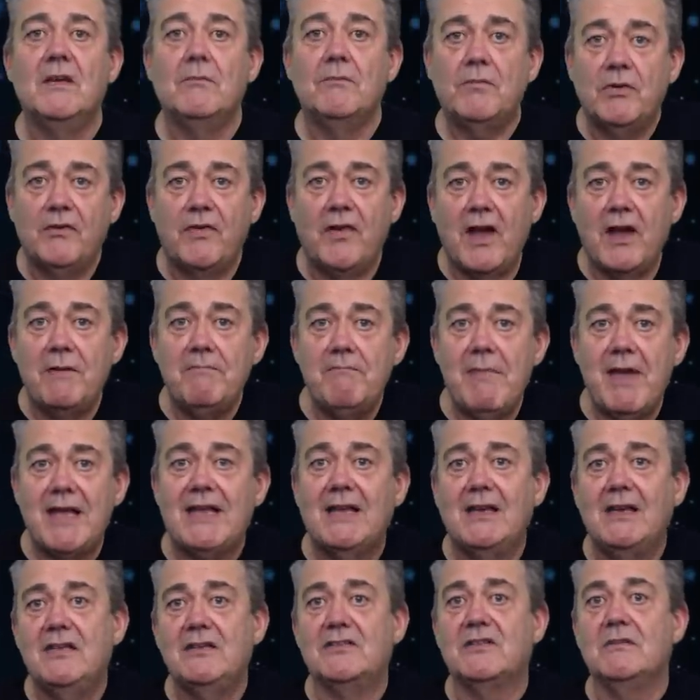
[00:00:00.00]
Provide
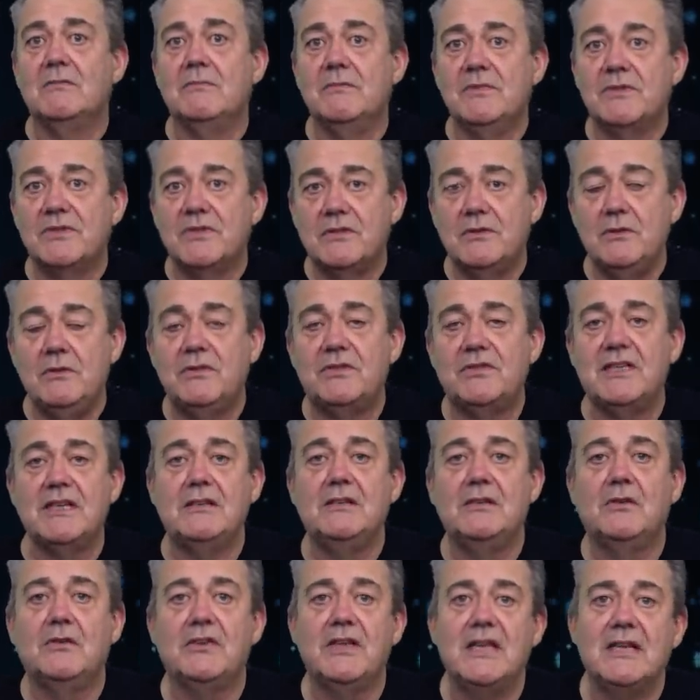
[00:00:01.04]
mechanisms to
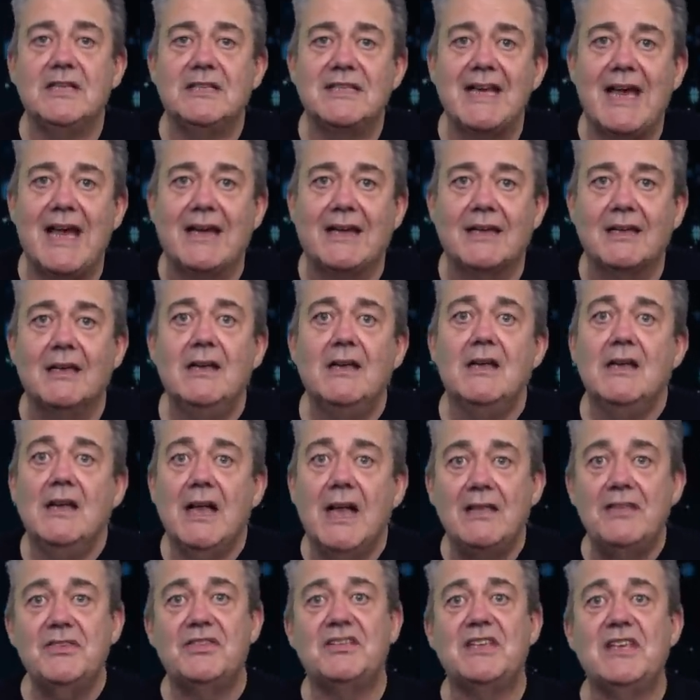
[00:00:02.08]
signal the attack.
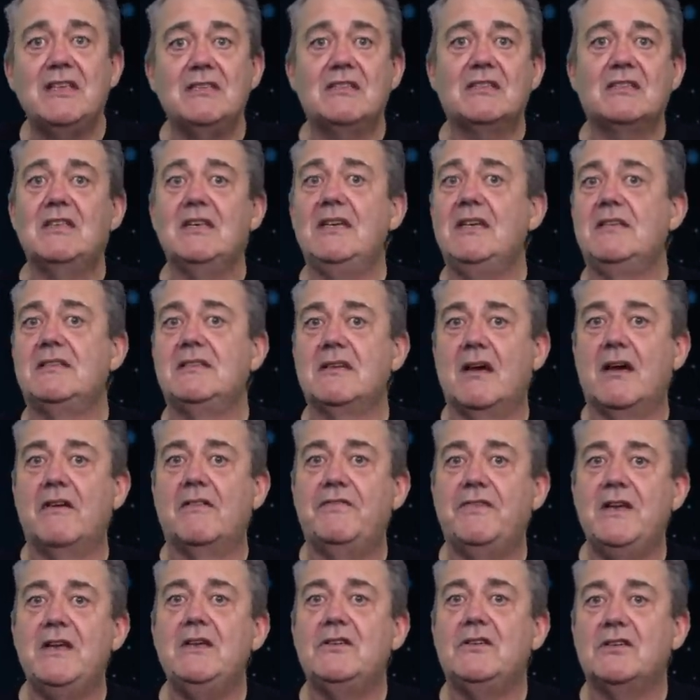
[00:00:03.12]
And since these are
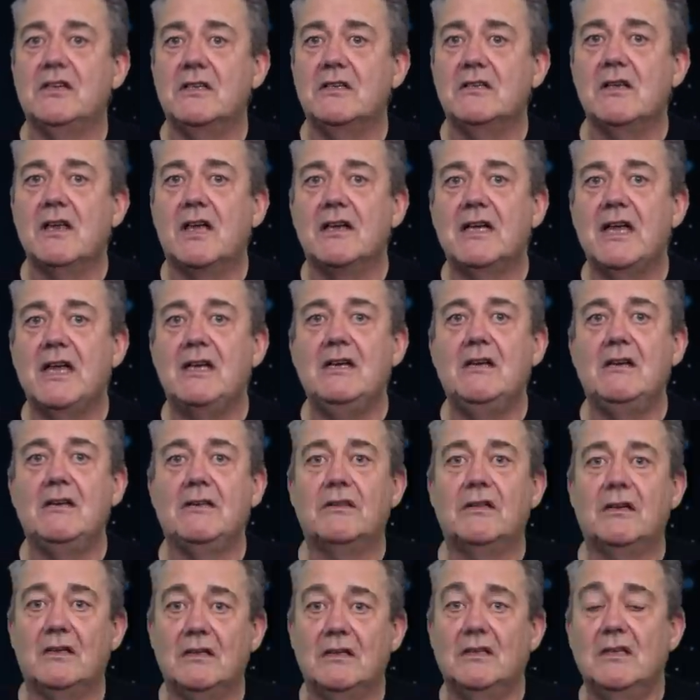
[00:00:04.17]
features, like any
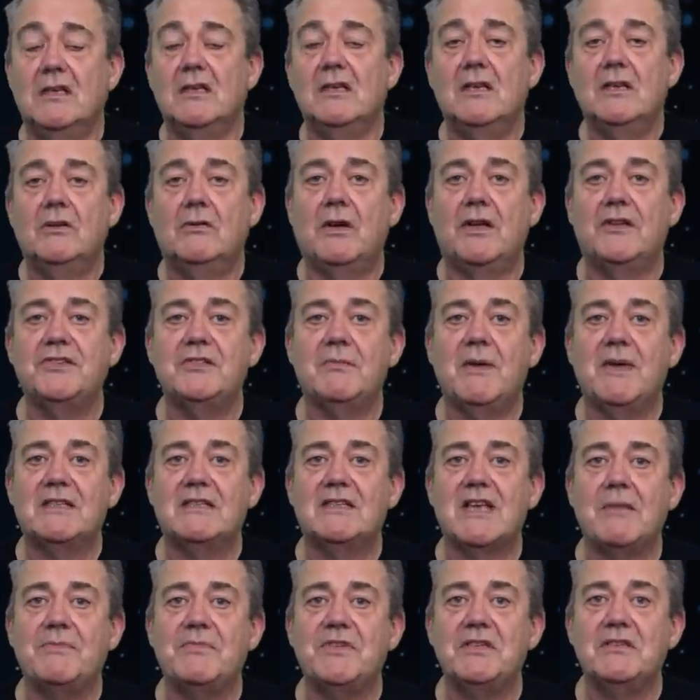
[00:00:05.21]
other, write some
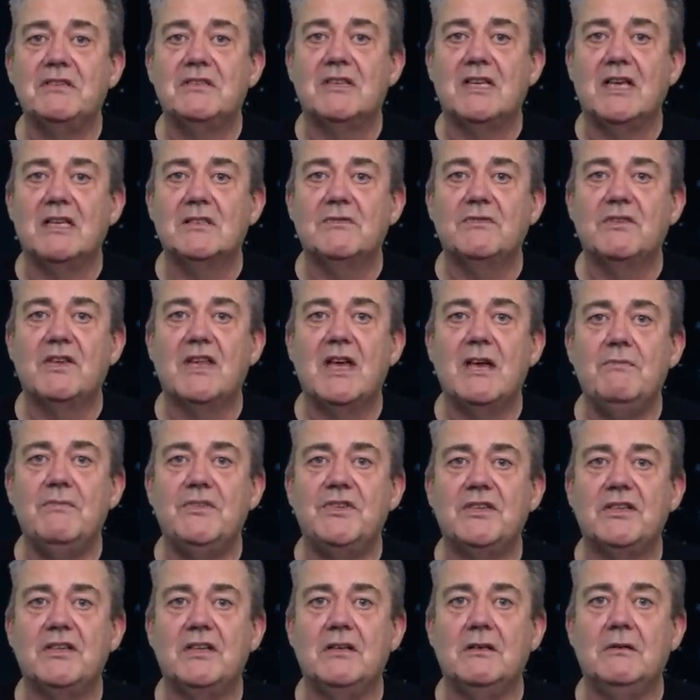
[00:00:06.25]
acceptance tests for them
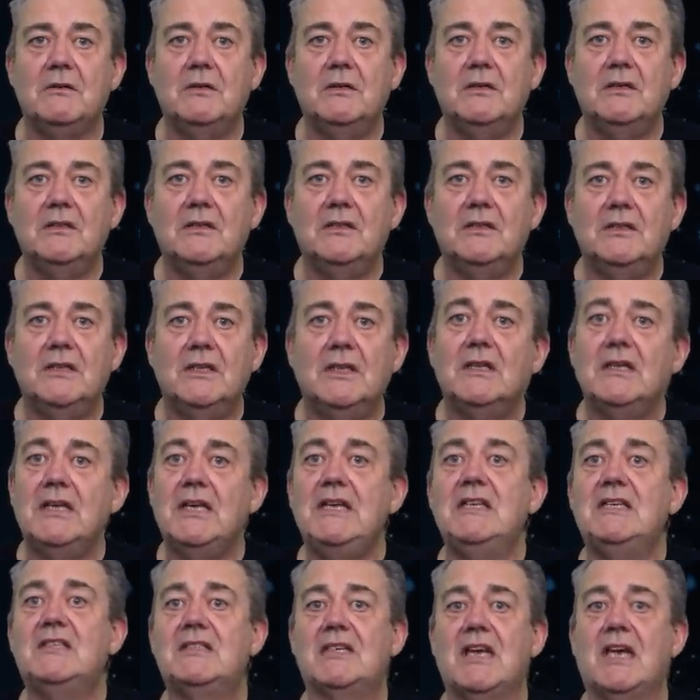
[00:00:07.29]
too.
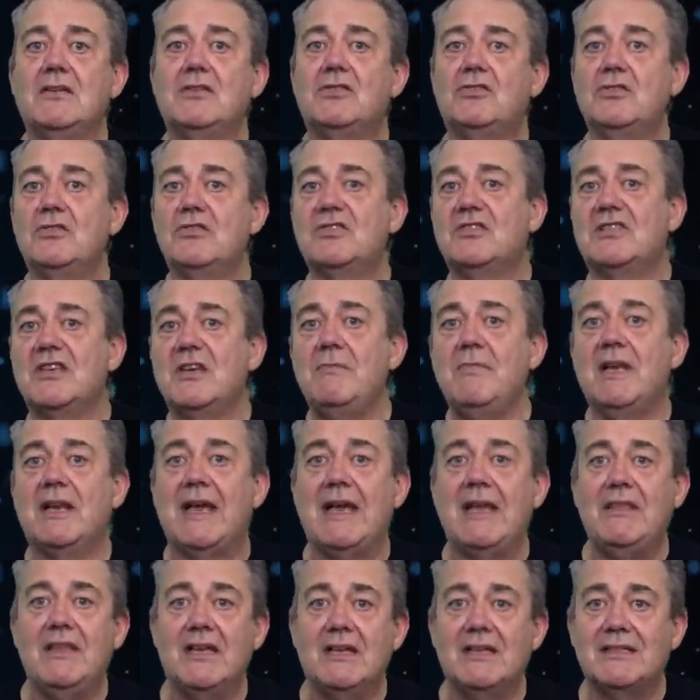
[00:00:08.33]
These tests should
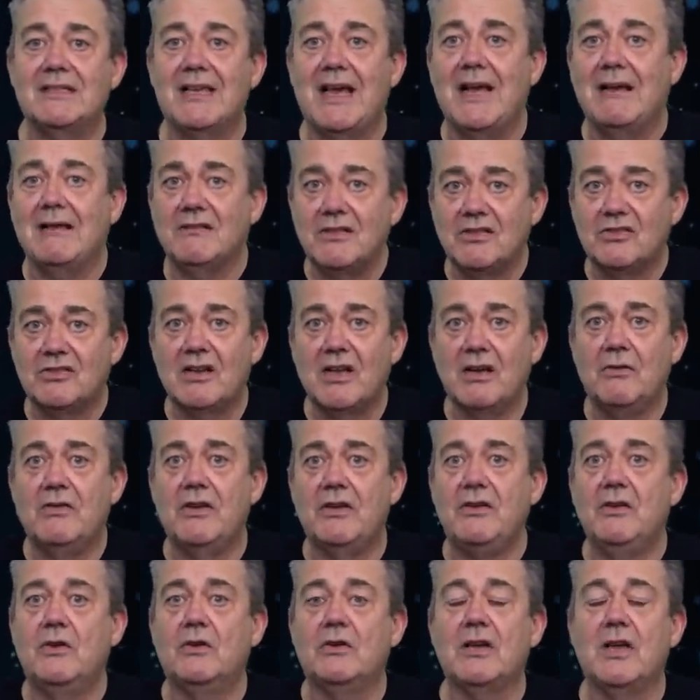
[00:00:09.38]
simulate the attack to show
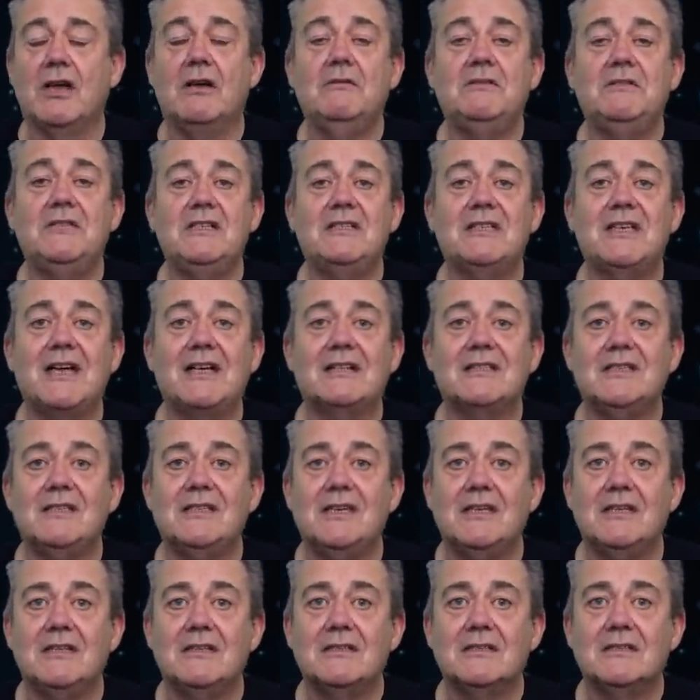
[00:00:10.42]
that your code detected
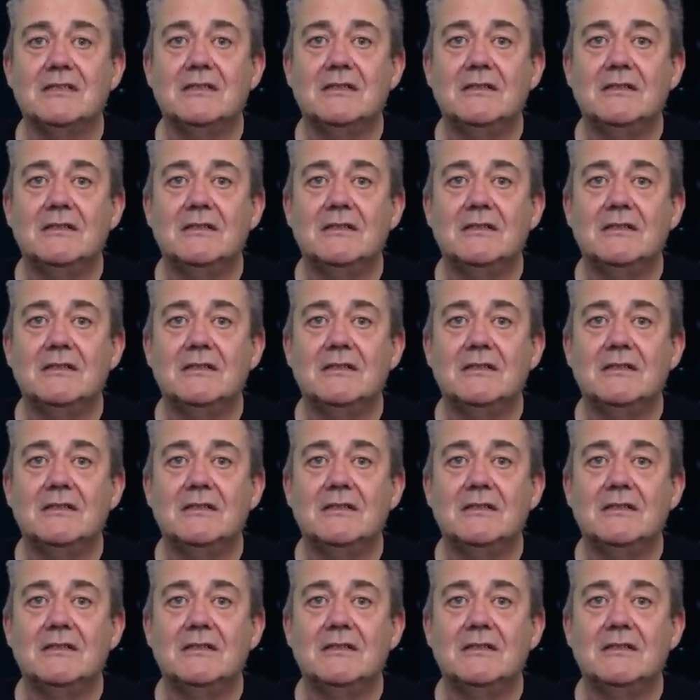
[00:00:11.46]
it.